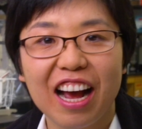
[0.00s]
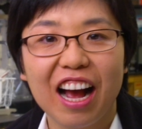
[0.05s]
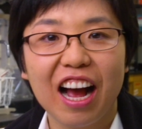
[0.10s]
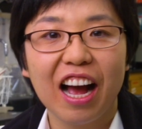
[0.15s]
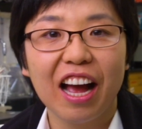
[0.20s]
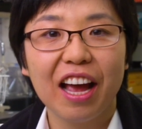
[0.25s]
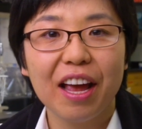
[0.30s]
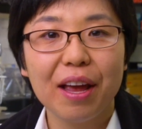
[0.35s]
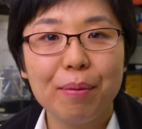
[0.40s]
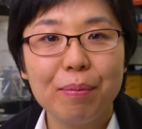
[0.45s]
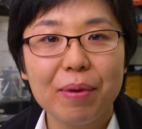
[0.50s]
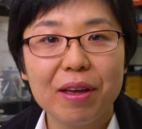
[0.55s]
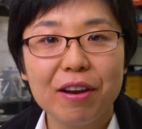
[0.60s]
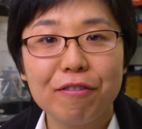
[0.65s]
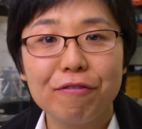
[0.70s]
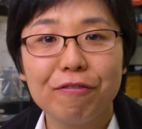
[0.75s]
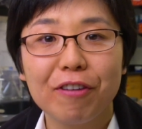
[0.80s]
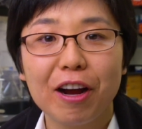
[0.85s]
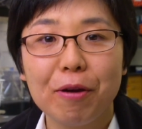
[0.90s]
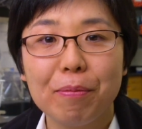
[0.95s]
I'm an
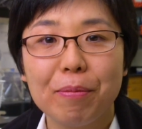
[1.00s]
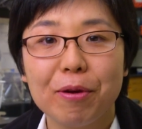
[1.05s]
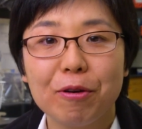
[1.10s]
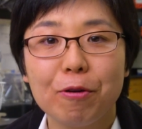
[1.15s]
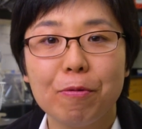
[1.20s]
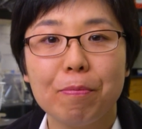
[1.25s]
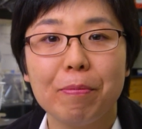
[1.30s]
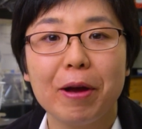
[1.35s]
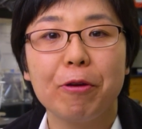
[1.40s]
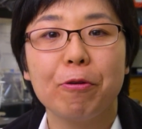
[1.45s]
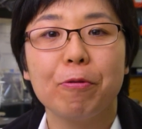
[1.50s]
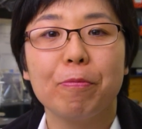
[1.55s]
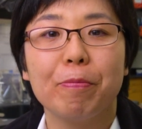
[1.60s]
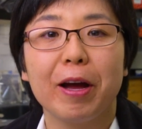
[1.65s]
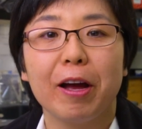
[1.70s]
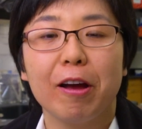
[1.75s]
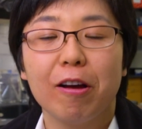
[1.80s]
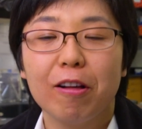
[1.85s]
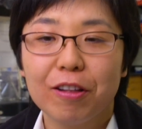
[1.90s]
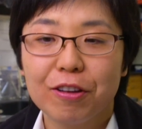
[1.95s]
environmental
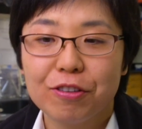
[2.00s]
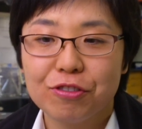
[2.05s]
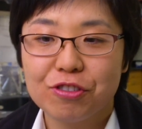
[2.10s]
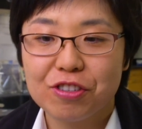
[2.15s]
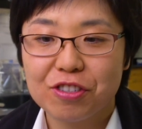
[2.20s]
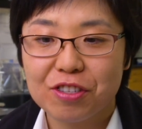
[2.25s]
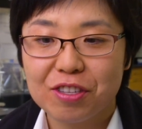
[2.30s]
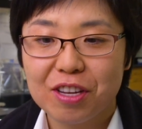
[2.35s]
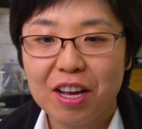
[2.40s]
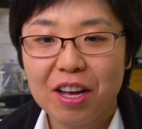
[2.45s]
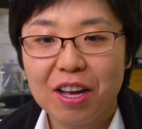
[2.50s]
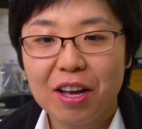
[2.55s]
microbiologist,